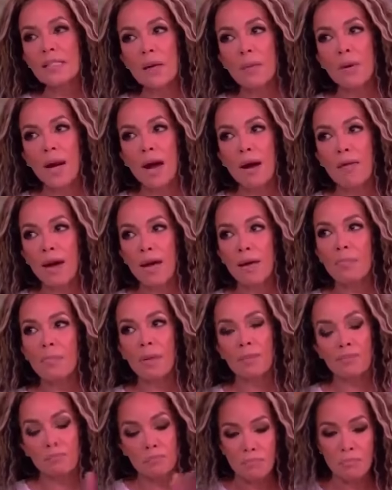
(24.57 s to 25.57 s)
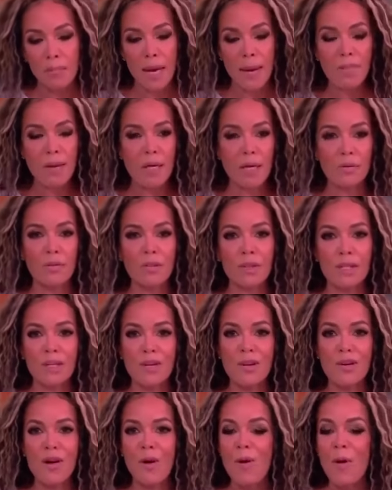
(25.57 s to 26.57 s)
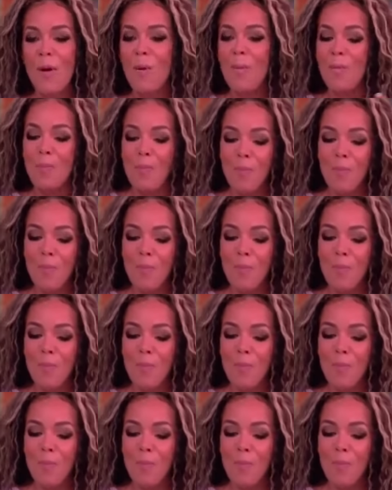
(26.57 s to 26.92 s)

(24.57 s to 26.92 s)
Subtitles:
that's not what I read, but maybe, you know